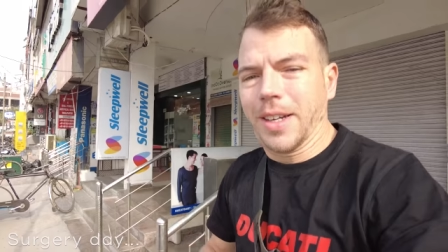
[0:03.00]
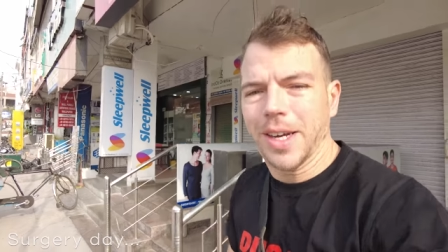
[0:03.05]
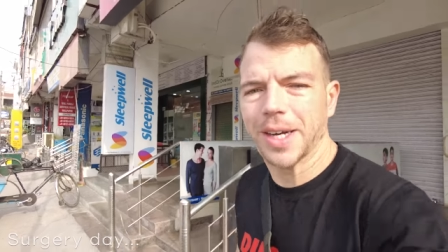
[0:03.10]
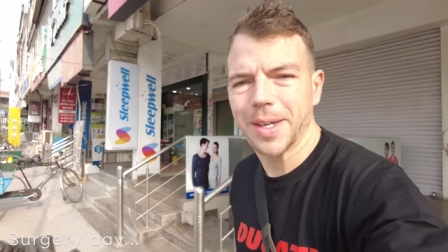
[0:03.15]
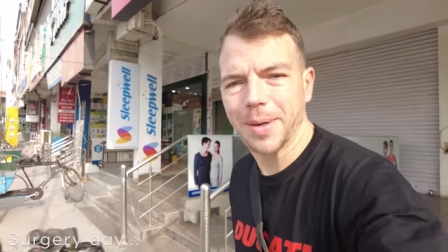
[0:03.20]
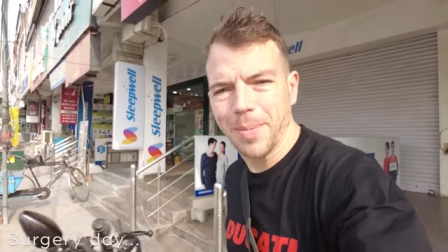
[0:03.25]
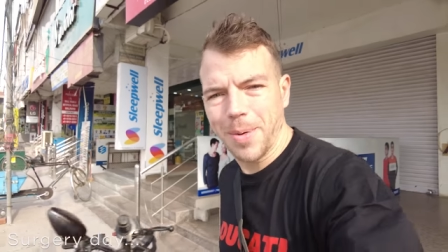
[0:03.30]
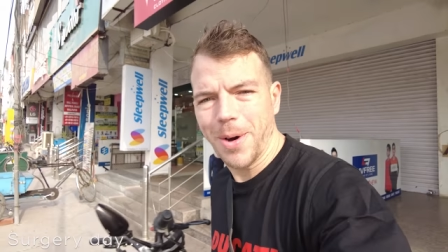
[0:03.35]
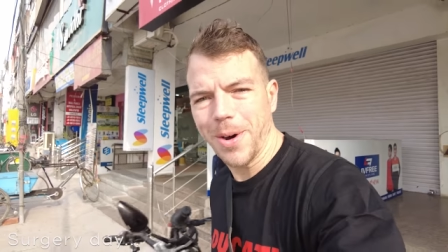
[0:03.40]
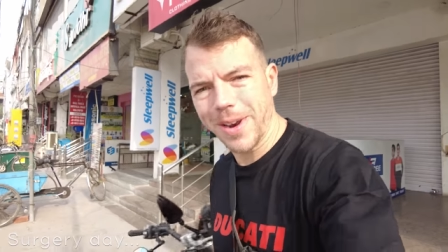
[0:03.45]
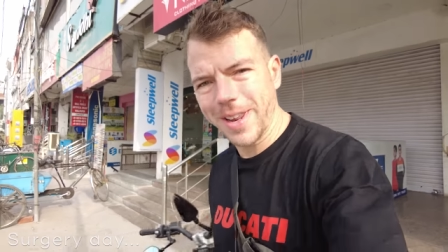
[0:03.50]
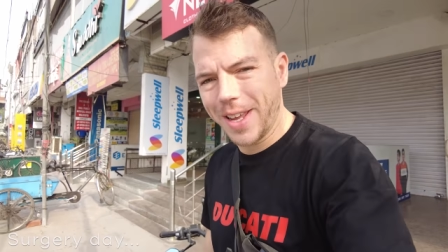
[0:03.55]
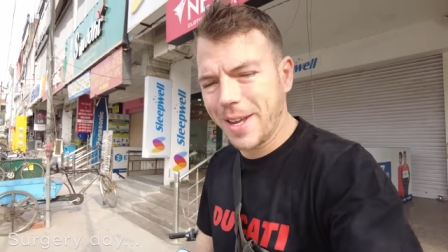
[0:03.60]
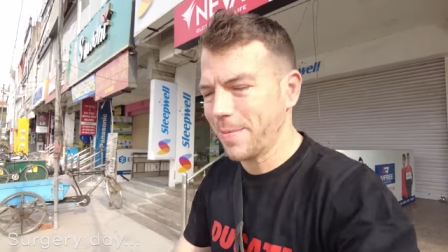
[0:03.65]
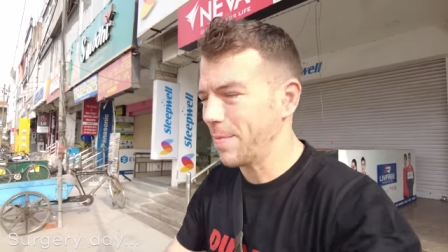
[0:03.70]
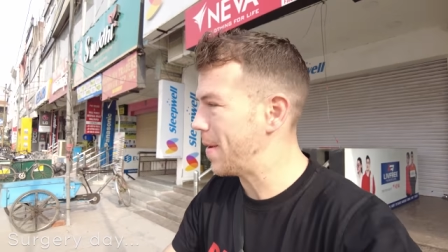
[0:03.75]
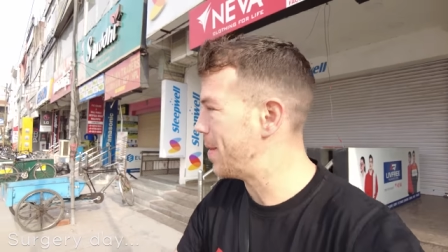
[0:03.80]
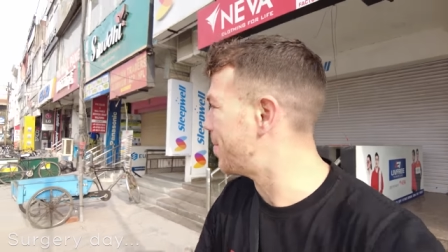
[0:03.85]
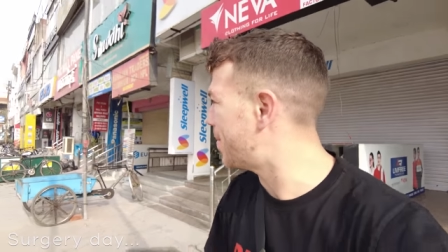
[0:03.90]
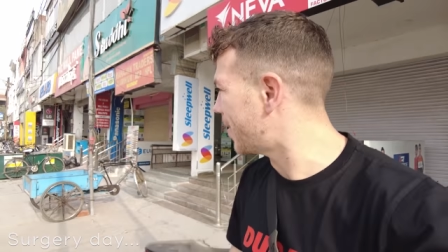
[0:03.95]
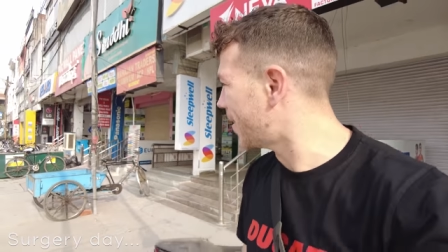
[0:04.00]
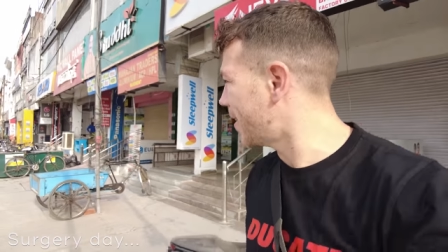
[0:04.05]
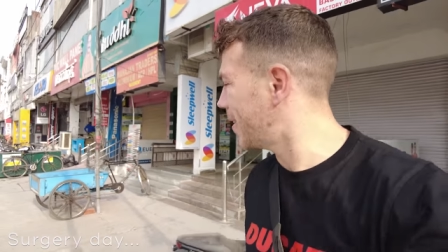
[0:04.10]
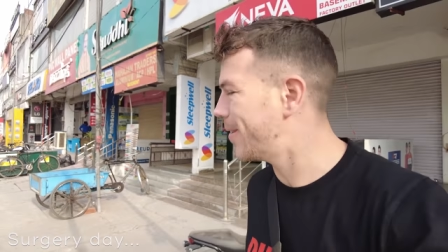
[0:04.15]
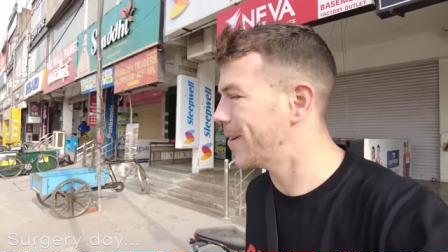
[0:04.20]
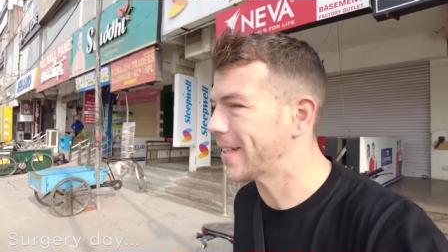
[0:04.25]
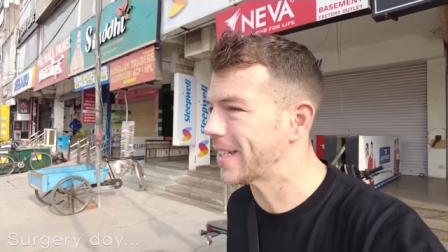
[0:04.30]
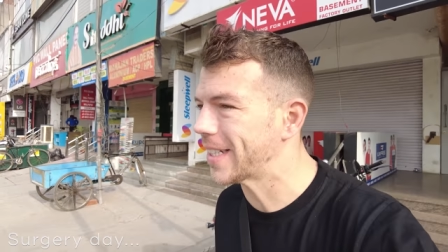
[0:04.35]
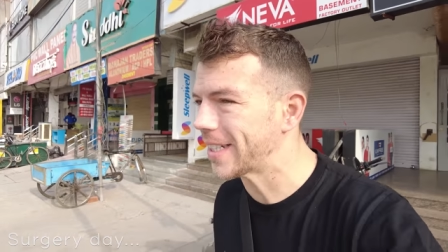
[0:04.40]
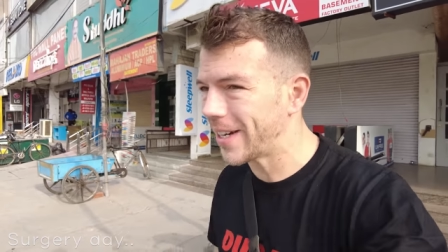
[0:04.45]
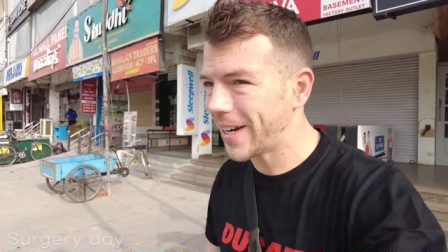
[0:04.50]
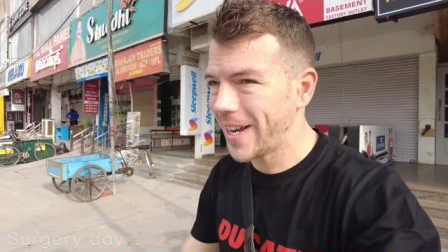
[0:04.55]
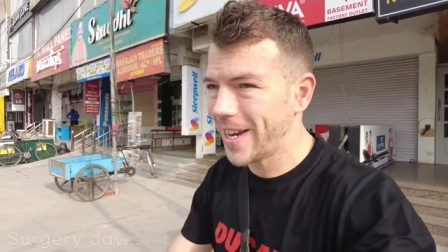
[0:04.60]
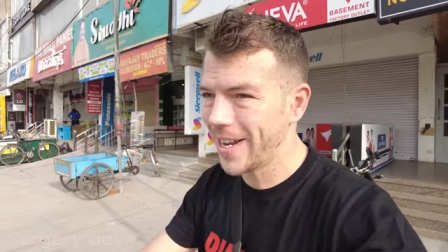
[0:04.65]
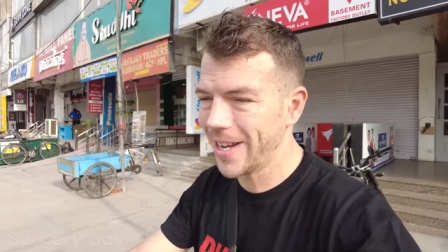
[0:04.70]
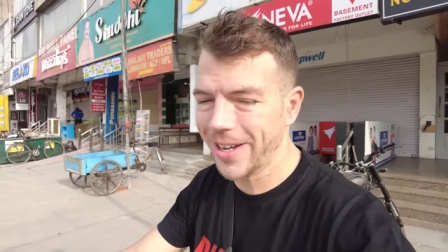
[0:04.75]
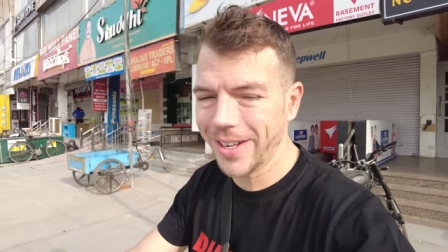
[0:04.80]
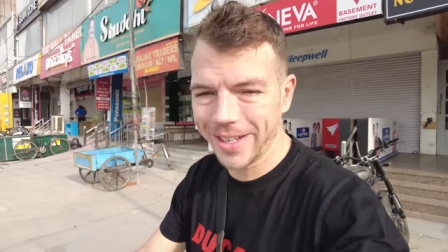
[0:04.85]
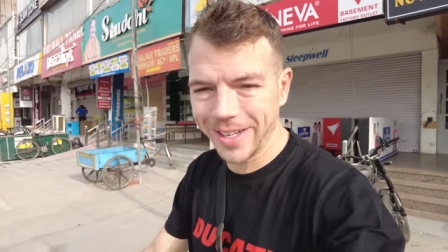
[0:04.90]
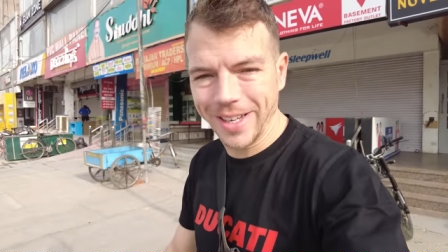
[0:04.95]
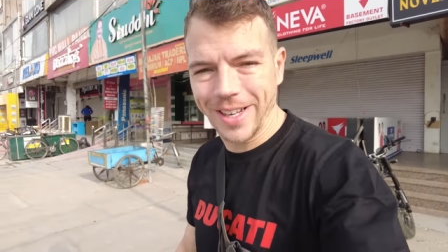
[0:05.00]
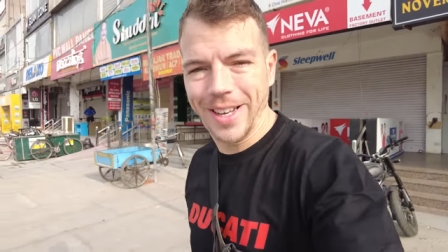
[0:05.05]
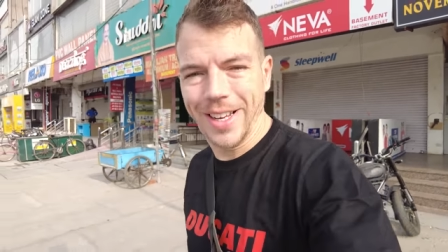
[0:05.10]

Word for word: Good morning people, what's going on?